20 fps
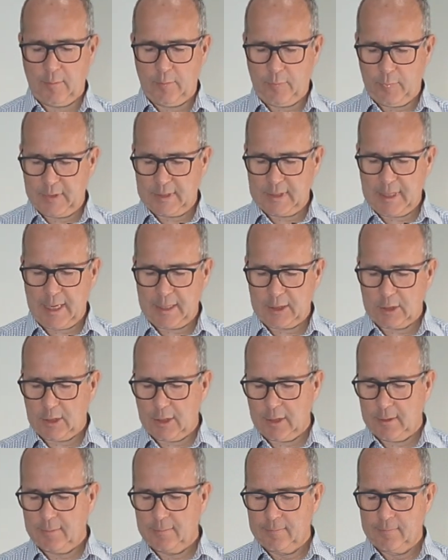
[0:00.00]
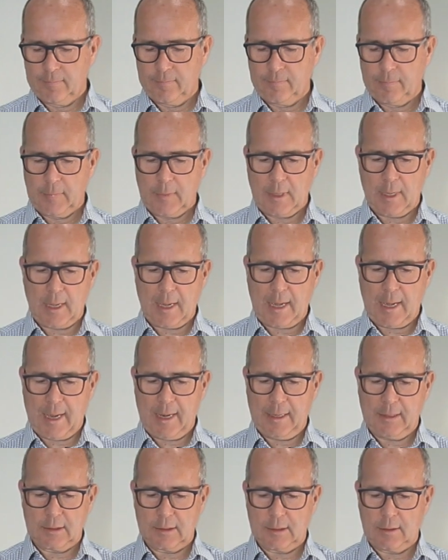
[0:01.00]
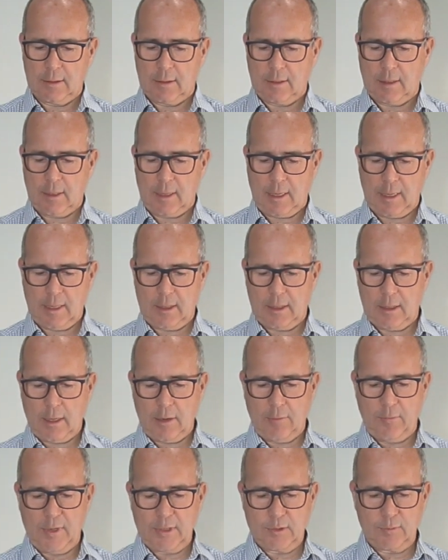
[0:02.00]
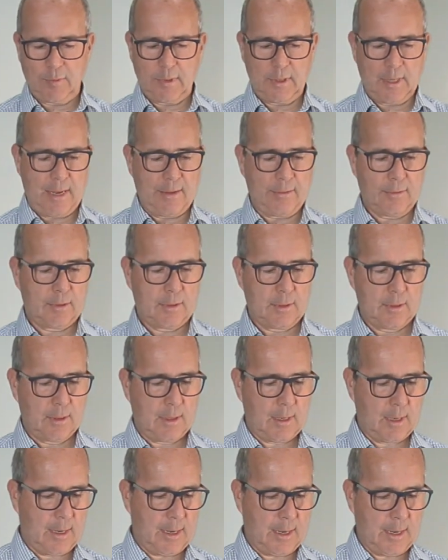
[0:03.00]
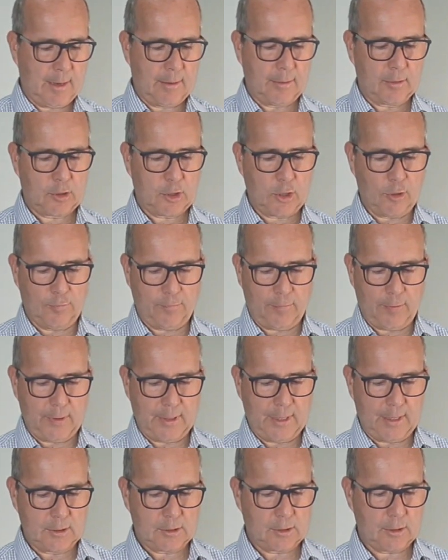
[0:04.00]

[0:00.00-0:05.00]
protection and a reasonable length cuff on it.